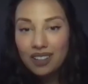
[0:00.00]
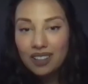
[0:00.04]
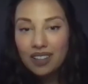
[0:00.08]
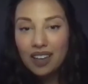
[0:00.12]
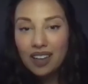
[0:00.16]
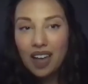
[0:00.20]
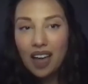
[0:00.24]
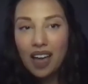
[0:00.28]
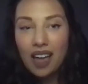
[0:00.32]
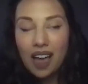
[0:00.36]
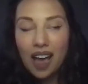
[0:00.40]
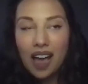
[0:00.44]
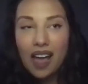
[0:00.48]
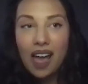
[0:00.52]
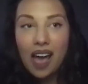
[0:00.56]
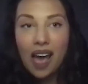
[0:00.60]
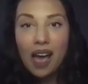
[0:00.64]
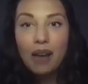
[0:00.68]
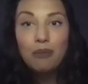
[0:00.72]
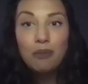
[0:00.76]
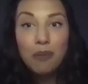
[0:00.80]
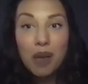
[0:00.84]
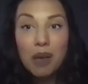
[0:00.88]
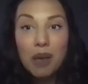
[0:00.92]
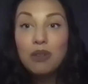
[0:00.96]
Like I
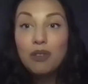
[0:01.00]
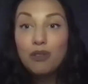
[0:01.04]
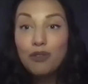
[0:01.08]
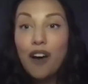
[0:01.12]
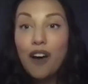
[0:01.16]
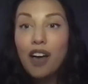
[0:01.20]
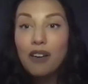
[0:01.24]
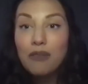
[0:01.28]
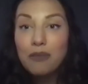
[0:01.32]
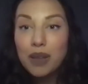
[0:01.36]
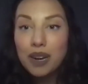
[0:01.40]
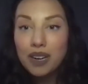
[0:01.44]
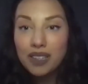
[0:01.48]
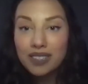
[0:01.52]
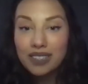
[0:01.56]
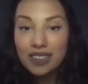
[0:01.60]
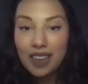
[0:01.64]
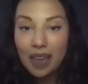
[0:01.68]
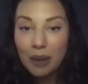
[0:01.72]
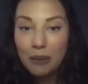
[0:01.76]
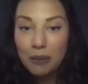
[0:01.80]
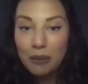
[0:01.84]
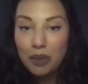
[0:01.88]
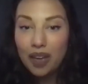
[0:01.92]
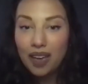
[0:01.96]
had maybe 5 minutes of
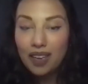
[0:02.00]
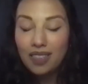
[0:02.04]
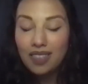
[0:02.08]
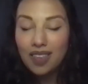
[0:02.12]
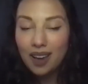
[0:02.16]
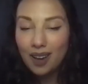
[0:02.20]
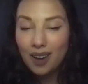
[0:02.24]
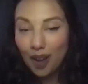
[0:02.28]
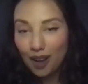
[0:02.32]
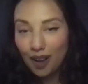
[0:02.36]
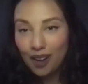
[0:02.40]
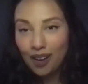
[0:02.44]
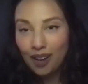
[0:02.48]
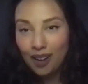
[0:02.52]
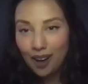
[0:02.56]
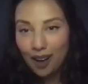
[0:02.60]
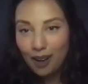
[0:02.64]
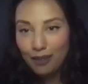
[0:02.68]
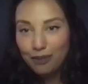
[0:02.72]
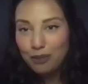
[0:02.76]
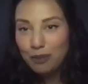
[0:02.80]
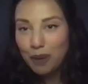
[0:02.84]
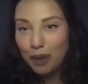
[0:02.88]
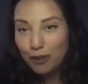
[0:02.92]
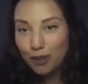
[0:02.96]
gameplay that got cut
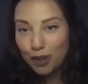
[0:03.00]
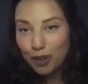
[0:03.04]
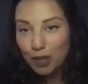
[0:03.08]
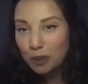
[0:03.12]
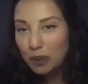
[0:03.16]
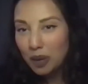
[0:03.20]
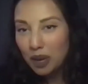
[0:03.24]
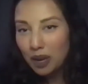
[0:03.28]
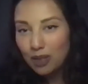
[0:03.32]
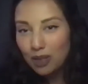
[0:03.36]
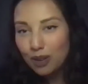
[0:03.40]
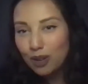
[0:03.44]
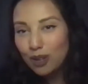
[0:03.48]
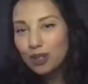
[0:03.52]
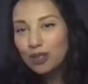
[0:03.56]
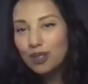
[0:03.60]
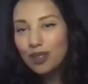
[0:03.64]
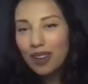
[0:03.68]
off in my first playthrough.